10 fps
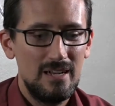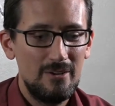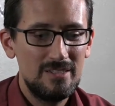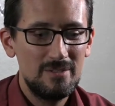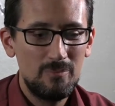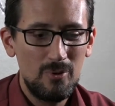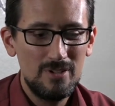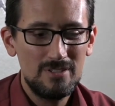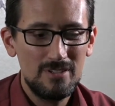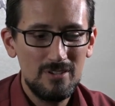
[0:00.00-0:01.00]
Now, it's
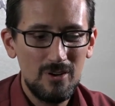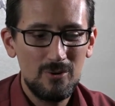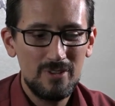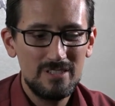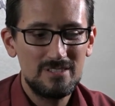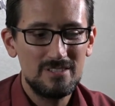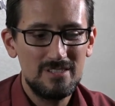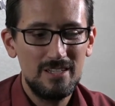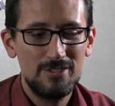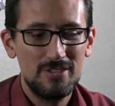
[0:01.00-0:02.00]
important to know these
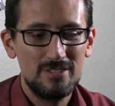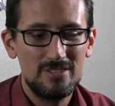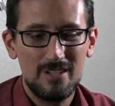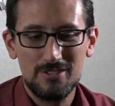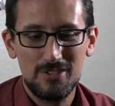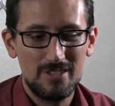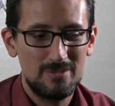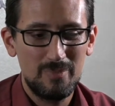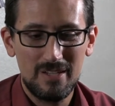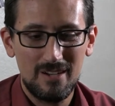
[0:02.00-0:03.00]
distinctions not
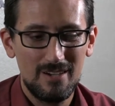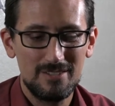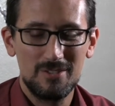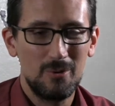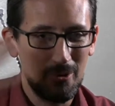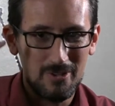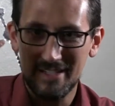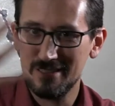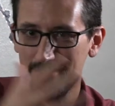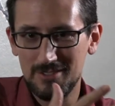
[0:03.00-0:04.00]
just because it
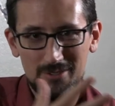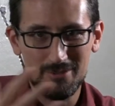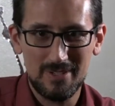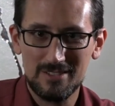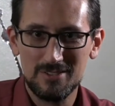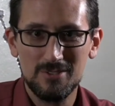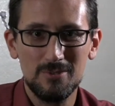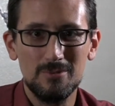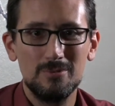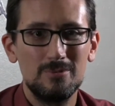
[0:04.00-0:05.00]
orients you as
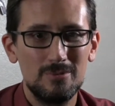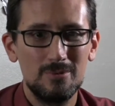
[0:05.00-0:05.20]
to